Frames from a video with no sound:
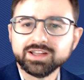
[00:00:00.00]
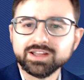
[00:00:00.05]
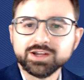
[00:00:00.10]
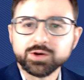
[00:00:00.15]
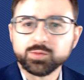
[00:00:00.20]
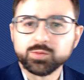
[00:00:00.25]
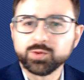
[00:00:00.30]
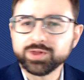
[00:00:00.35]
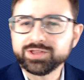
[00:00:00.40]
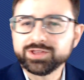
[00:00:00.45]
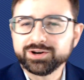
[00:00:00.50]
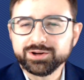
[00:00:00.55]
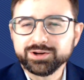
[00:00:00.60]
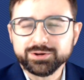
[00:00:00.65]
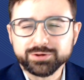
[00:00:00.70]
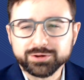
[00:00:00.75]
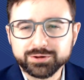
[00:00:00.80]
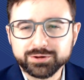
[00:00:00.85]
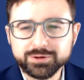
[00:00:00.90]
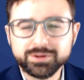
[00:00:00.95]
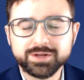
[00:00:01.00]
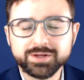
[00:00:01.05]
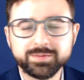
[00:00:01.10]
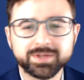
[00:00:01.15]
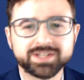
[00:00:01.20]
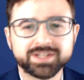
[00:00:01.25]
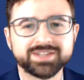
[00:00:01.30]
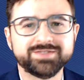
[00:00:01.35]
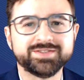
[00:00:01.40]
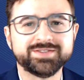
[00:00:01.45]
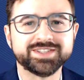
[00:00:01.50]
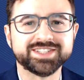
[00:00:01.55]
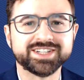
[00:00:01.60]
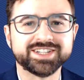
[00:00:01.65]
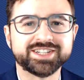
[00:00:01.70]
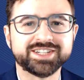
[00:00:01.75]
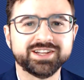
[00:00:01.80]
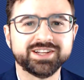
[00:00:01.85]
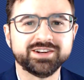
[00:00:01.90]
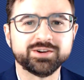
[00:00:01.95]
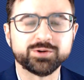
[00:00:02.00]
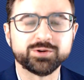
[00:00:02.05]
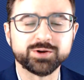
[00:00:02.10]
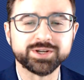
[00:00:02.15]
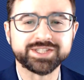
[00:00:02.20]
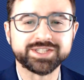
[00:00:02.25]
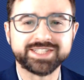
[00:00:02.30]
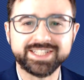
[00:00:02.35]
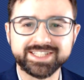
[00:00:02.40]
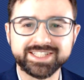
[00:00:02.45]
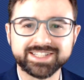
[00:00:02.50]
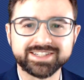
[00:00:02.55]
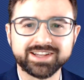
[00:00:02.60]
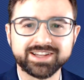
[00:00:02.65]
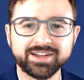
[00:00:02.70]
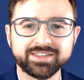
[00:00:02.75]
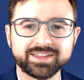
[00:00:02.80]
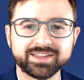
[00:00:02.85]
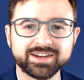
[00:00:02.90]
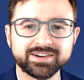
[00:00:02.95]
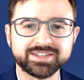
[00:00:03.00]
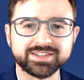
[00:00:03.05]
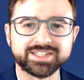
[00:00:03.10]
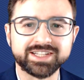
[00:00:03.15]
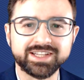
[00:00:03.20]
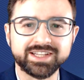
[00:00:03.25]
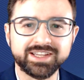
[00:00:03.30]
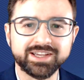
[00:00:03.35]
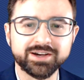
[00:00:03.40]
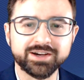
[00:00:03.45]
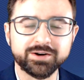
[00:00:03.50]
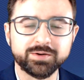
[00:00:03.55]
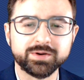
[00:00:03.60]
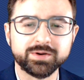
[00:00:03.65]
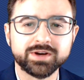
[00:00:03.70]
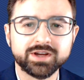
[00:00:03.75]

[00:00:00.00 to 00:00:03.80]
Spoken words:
Whether you're a newly minted physician or a seasoned healthcare CEO,